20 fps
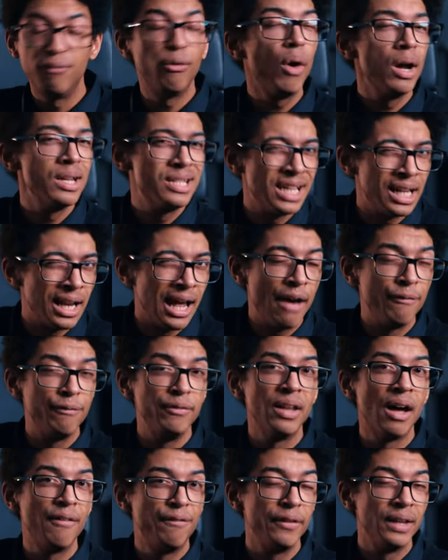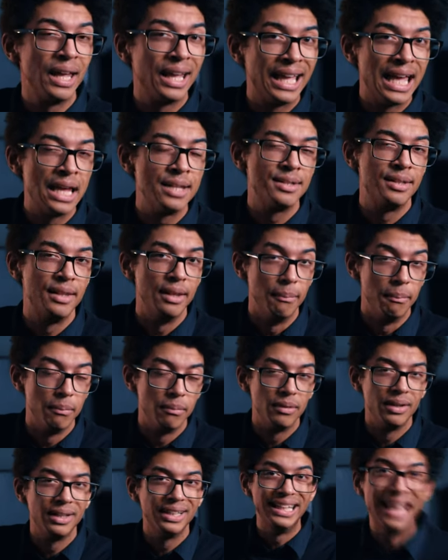Before I said I have nothing against them.
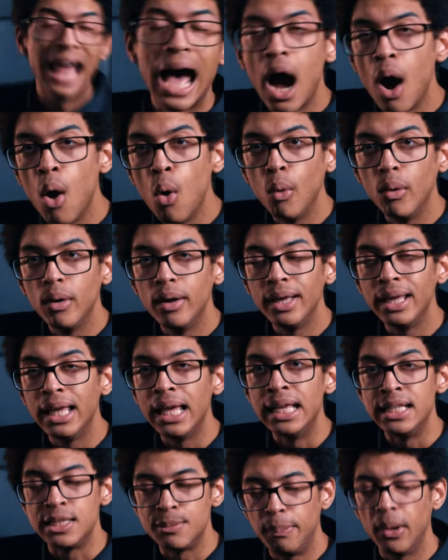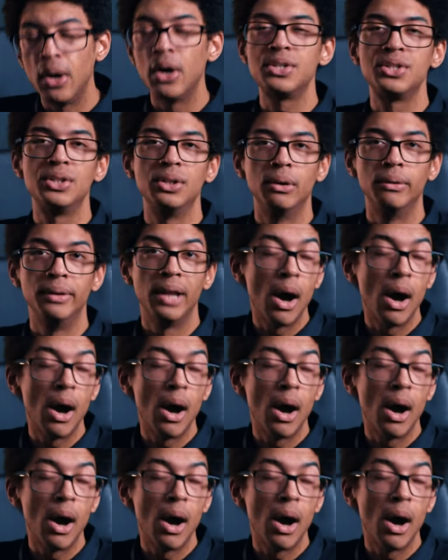Now it's personal.